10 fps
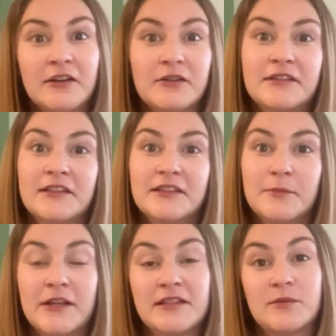go six
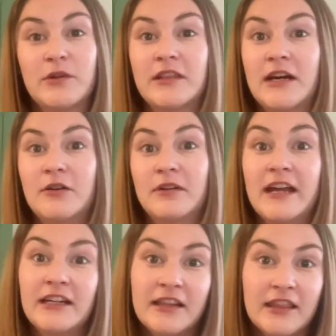months without
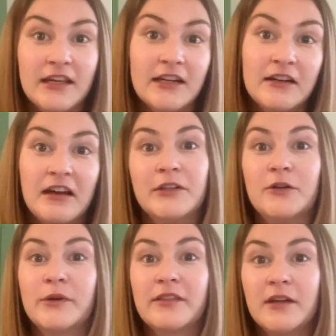anything. You know,
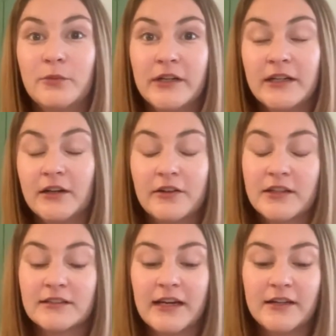we think we need all
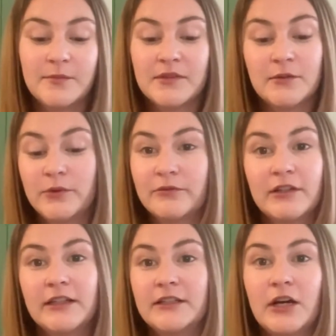these items and we really